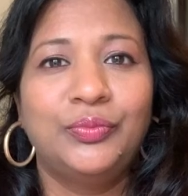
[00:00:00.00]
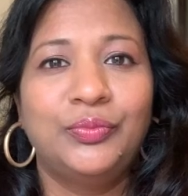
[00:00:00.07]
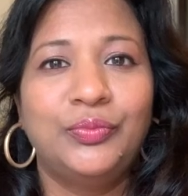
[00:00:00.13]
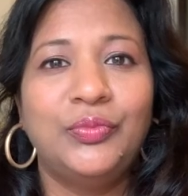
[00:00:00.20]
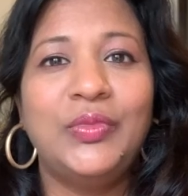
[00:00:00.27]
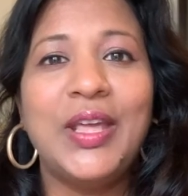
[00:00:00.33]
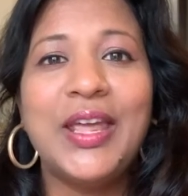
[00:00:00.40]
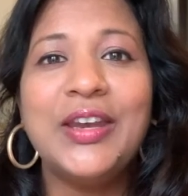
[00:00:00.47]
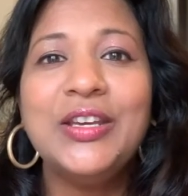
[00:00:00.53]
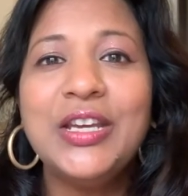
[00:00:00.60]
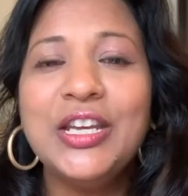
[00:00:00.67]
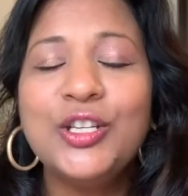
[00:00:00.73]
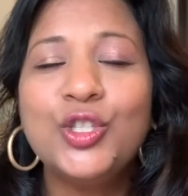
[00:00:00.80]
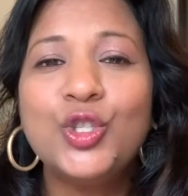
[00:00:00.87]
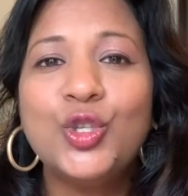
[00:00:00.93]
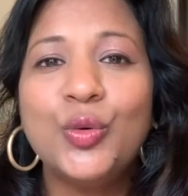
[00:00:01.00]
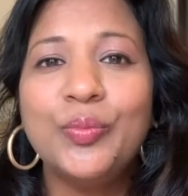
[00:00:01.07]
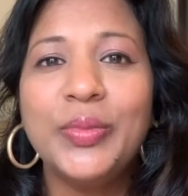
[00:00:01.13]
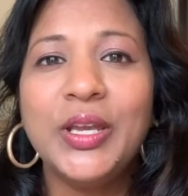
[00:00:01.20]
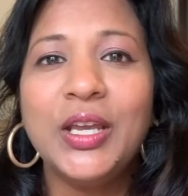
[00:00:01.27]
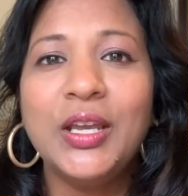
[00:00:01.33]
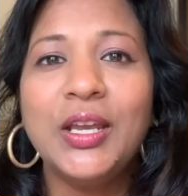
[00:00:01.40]
There needs to
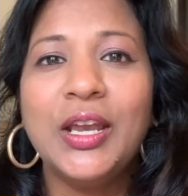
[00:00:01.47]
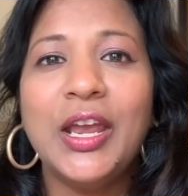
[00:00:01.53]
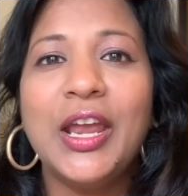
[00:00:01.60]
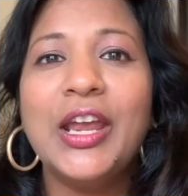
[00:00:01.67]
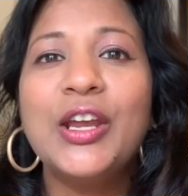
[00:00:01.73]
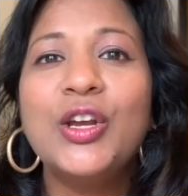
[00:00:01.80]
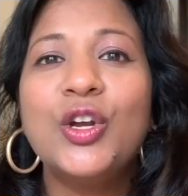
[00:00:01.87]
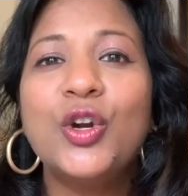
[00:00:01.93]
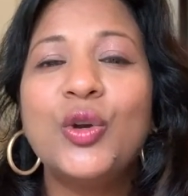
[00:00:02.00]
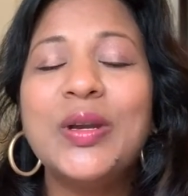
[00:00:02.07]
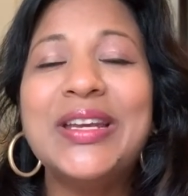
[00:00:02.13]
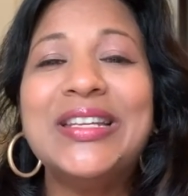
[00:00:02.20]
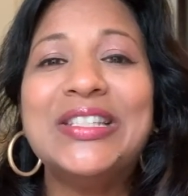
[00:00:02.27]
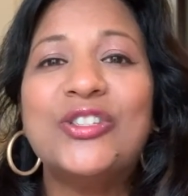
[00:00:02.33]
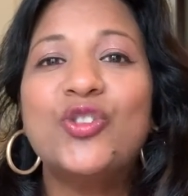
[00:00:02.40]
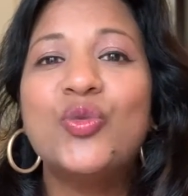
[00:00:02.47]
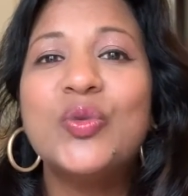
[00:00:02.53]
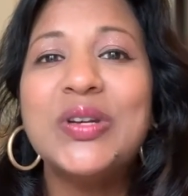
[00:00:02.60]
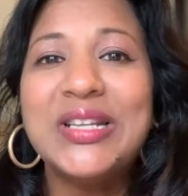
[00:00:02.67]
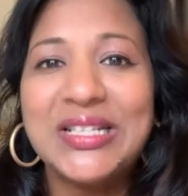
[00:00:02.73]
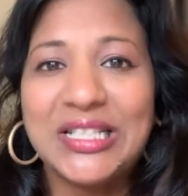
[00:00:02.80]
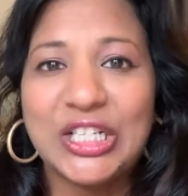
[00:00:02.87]
be increased
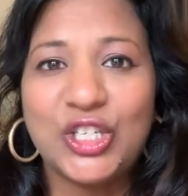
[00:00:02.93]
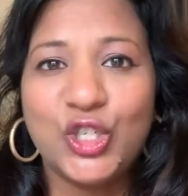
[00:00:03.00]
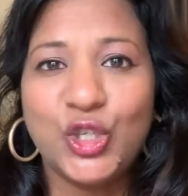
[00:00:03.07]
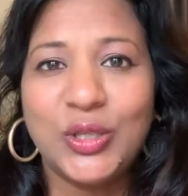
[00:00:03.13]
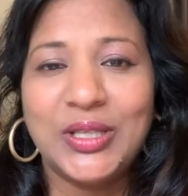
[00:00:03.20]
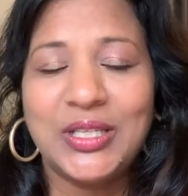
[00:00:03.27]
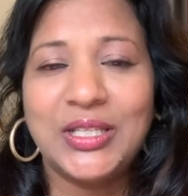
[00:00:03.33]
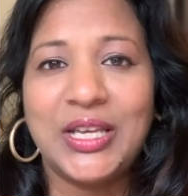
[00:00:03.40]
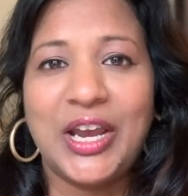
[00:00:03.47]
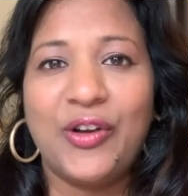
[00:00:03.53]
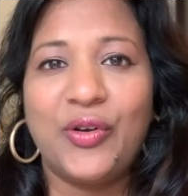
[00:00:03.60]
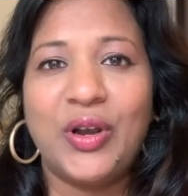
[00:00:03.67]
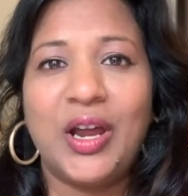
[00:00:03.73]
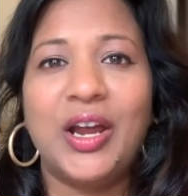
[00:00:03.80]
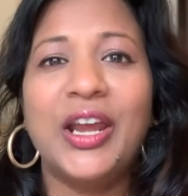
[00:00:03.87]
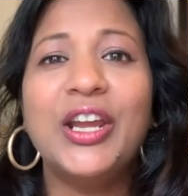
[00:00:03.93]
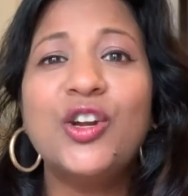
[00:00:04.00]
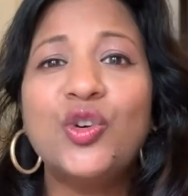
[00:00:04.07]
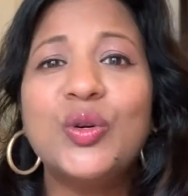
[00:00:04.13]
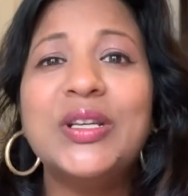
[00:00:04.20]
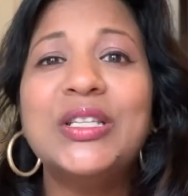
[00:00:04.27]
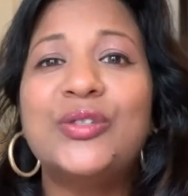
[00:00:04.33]
research in this area,
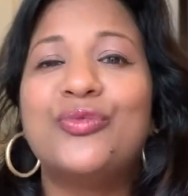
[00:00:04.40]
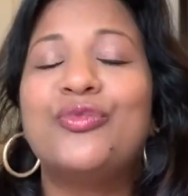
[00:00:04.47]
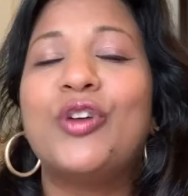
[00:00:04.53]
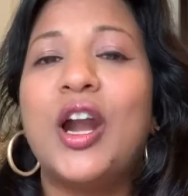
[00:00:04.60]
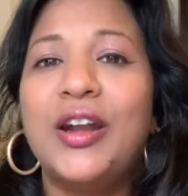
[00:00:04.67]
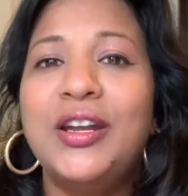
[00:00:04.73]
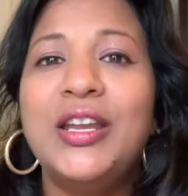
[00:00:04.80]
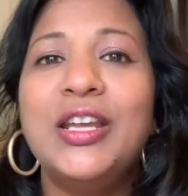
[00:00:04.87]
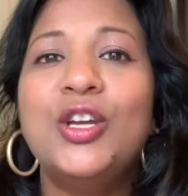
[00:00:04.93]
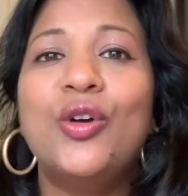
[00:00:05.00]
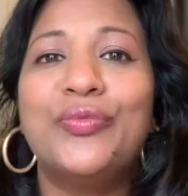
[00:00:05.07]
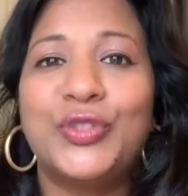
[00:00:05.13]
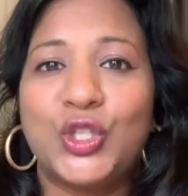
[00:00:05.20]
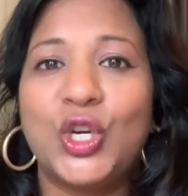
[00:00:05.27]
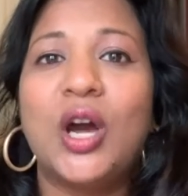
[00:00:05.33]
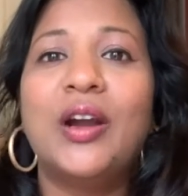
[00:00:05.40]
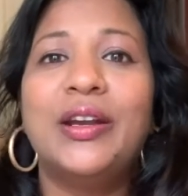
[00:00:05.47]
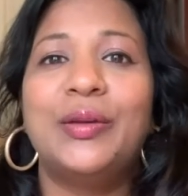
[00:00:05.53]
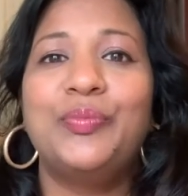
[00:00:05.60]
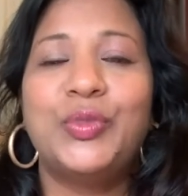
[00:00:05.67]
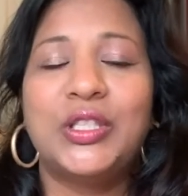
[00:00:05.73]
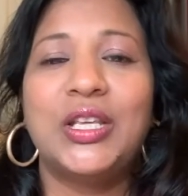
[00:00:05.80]
increased funding of
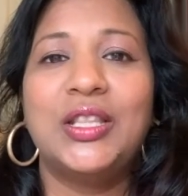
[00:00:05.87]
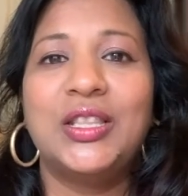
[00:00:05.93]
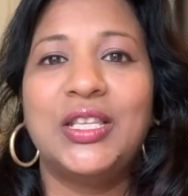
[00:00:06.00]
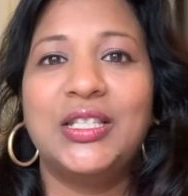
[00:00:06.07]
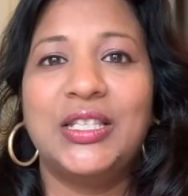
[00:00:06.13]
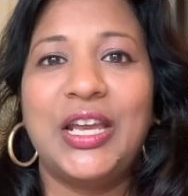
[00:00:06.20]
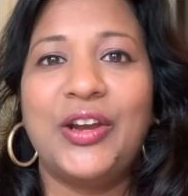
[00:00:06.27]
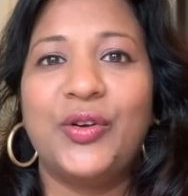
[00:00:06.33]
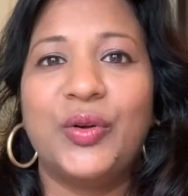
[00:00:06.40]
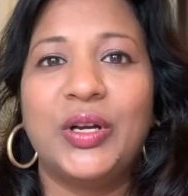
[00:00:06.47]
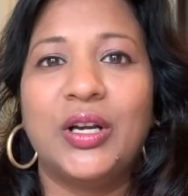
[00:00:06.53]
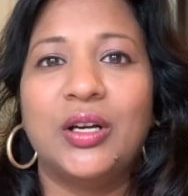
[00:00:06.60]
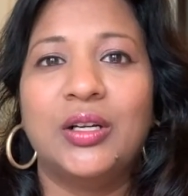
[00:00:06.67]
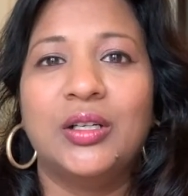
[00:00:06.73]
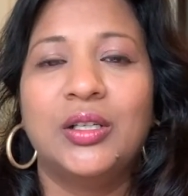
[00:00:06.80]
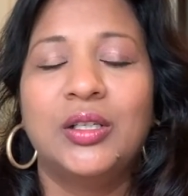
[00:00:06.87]
startups in this area.